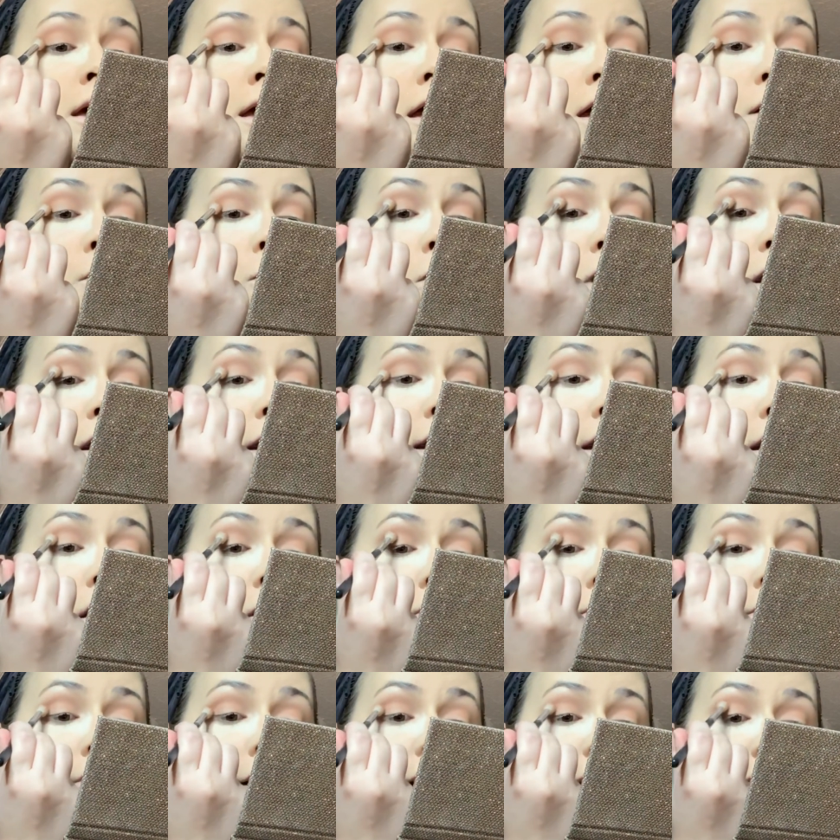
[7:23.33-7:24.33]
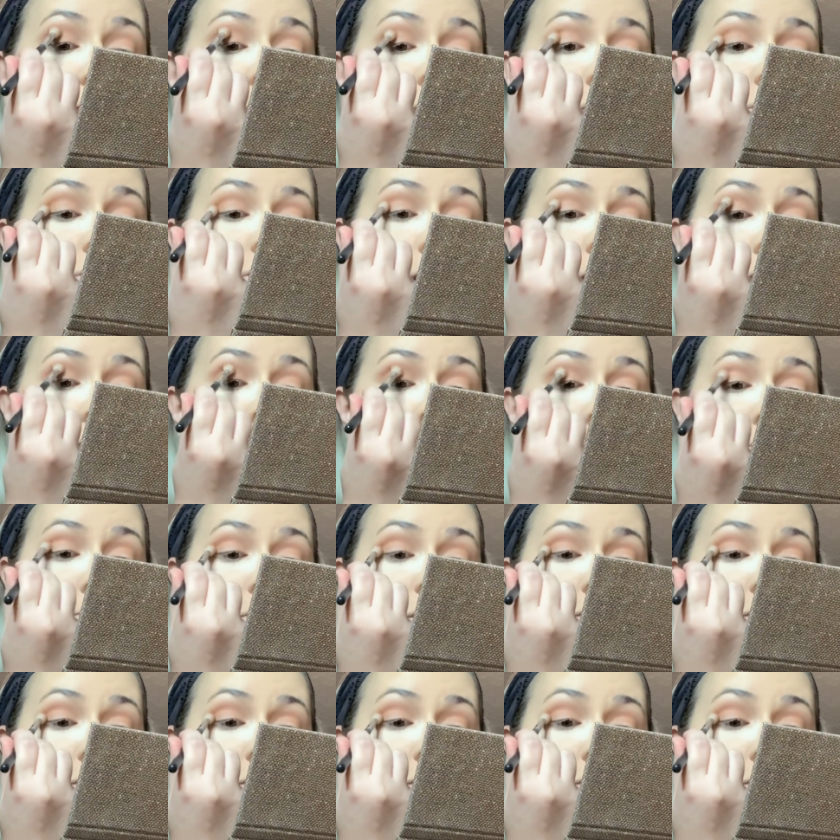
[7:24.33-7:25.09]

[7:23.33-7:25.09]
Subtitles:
and work it right on top